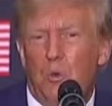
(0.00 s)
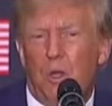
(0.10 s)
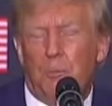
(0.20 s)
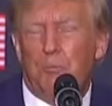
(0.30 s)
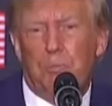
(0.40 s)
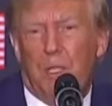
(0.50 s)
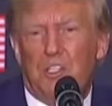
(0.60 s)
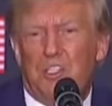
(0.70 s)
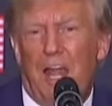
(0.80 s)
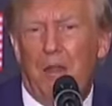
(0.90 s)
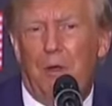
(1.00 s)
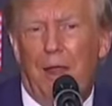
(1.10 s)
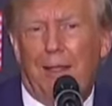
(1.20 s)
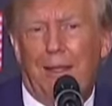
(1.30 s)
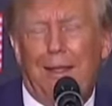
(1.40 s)
that went up like
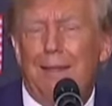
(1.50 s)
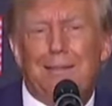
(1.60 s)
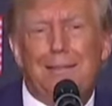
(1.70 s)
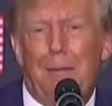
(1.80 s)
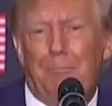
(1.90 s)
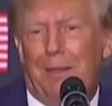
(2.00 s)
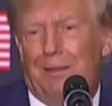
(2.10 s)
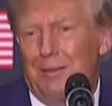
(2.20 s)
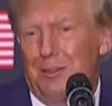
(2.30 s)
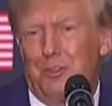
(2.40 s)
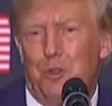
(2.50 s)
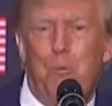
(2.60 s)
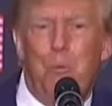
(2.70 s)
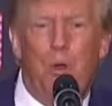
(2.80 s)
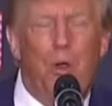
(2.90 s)
skyrocketed. He stopped it. Just
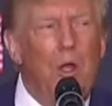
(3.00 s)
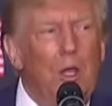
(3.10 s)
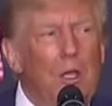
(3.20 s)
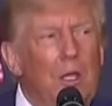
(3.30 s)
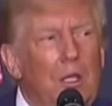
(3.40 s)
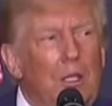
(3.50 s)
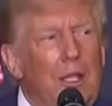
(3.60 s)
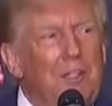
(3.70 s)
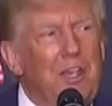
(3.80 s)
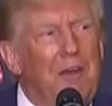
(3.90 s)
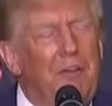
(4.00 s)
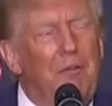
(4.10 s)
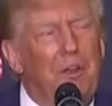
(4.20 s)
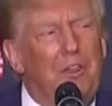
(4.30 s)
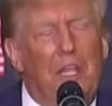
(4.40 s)
no more. Let's have
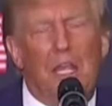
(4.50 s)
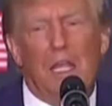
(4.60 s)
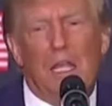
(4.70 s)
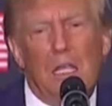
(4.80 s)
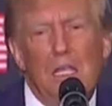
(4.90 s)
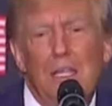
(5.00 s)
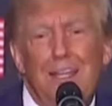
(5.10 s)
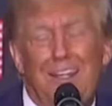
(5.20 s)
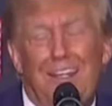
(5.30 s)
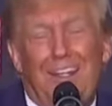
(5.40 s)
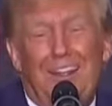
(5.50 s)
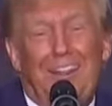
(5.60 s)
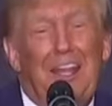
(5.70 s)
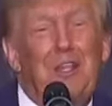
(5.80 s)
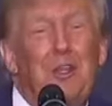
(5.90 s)
everything.
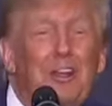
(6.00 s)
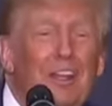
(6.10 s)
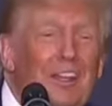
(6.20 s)
Thank you.